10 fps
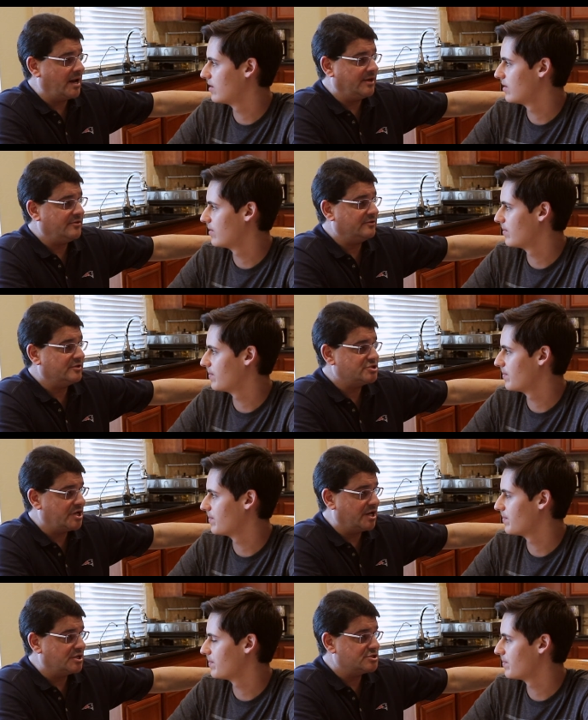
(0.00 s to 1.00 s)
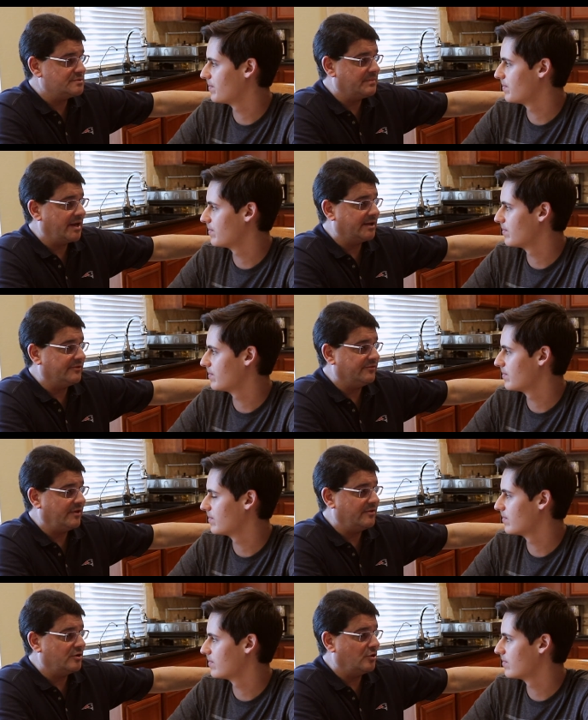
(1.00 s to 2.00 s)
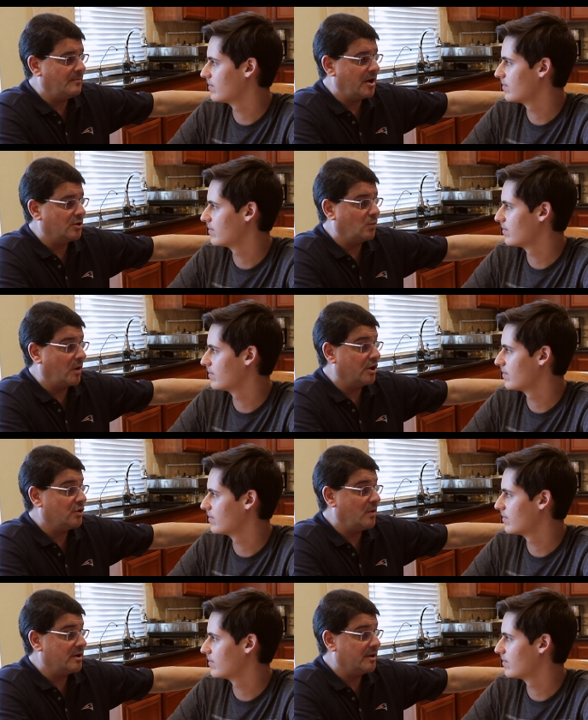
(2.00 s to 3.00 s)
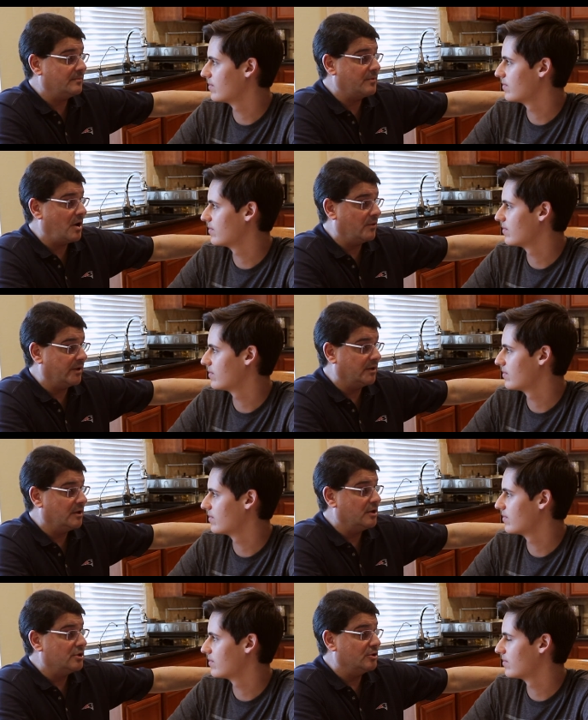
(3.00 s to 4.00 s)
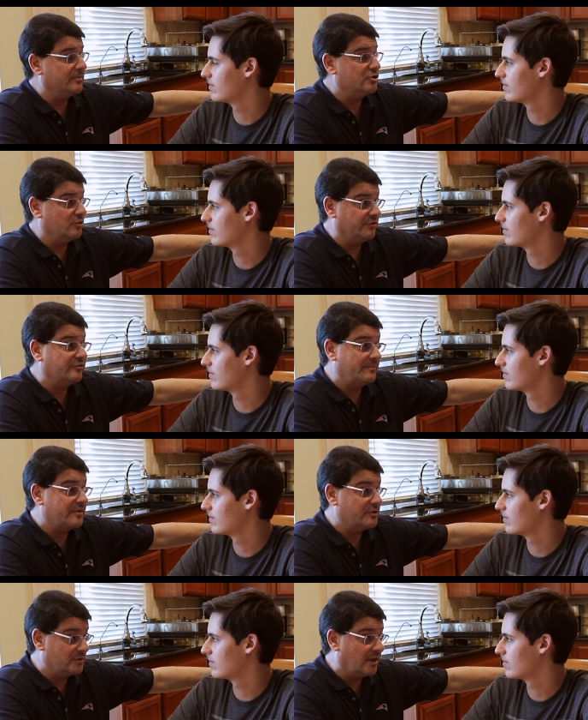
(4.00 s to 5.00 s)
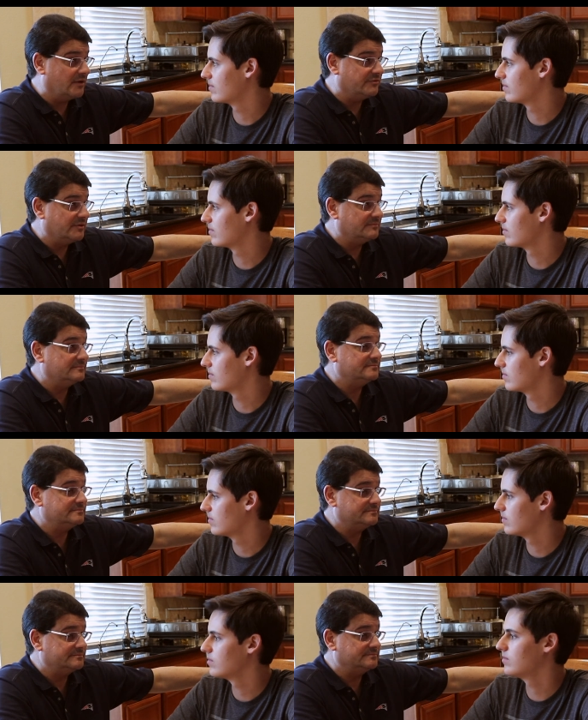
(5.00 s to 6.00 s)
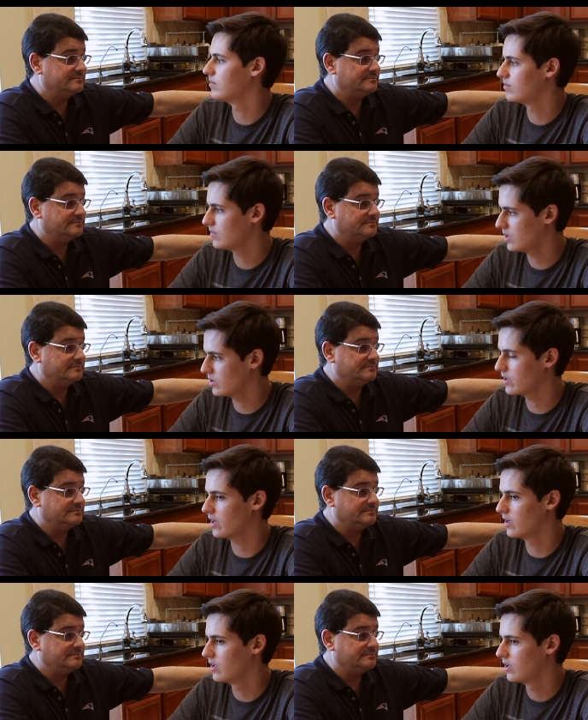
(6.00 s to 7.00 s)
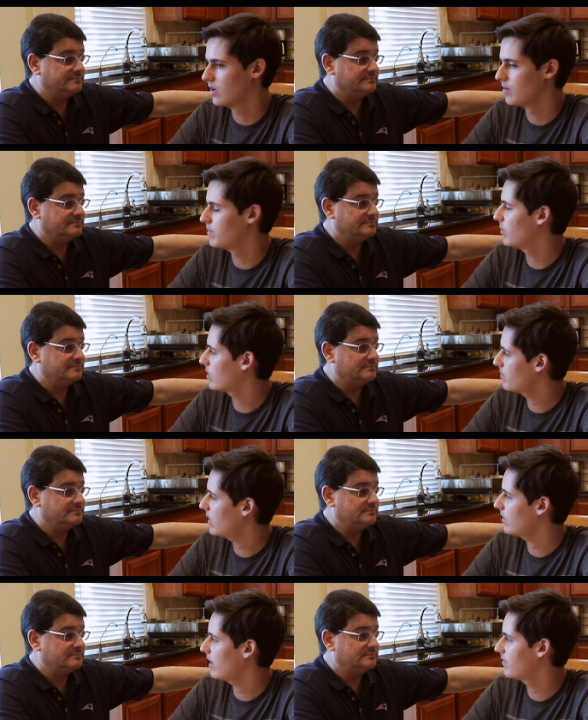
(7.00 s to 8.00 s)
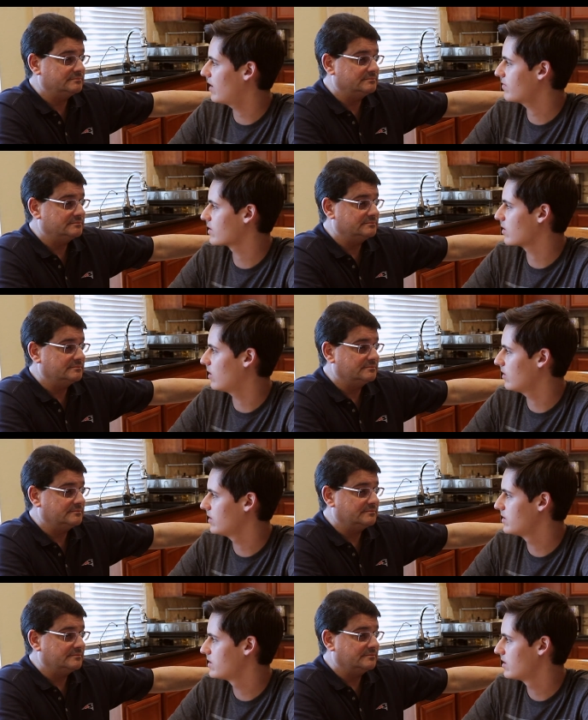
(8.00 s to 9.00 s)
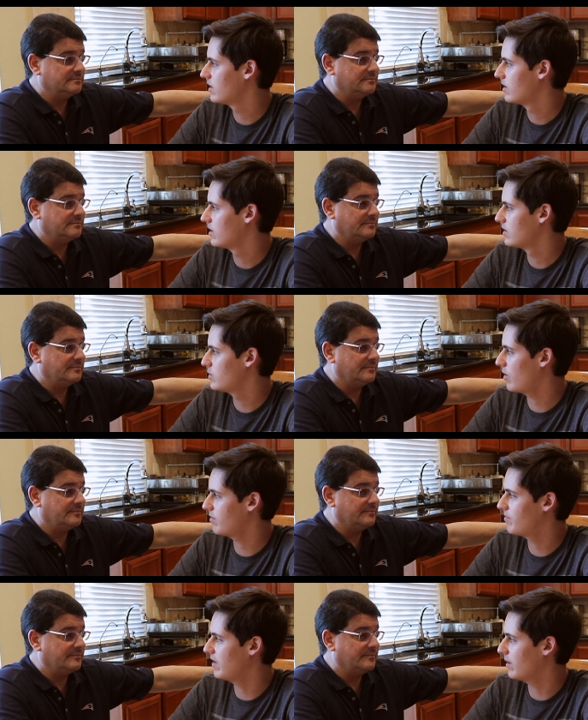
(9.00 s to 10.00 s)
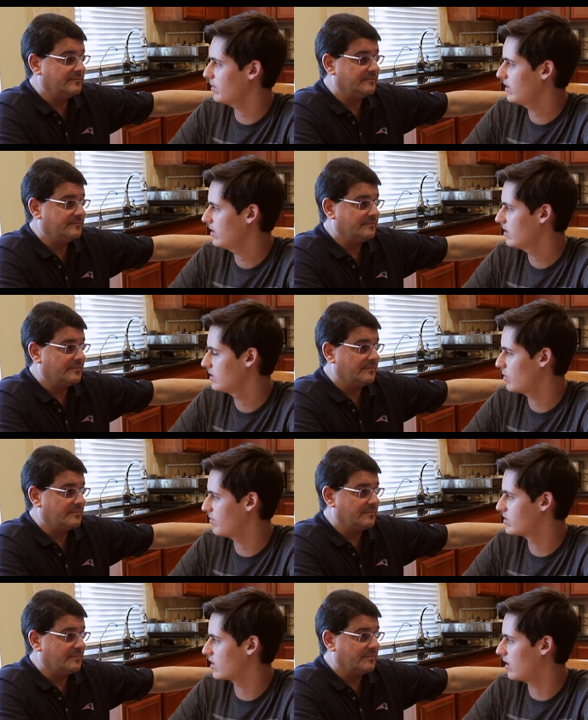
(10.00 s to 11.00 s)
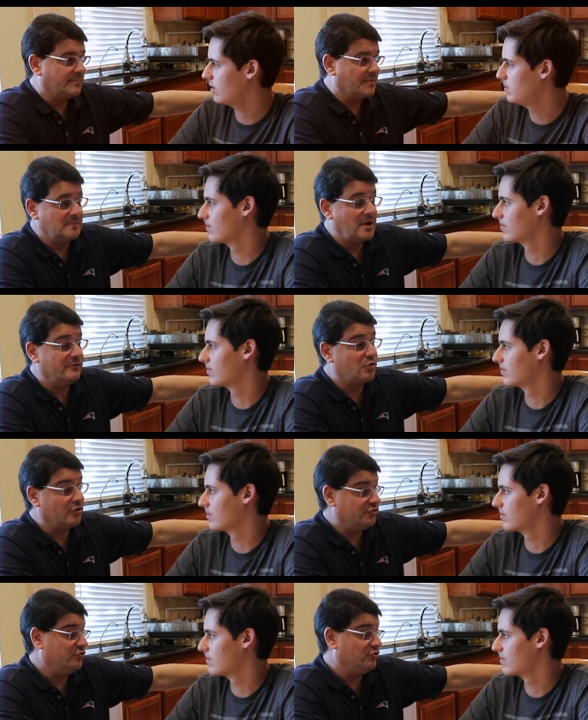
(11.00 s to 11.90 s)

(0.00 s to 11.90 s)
Speaker 1: anything to change, but I can say that no matter where you end up going, you'll be doing something you love.
Speaker 2: Hmm, okay. But what about life after college? Do I have a family? Do I have a job?
Speaker 1: Of course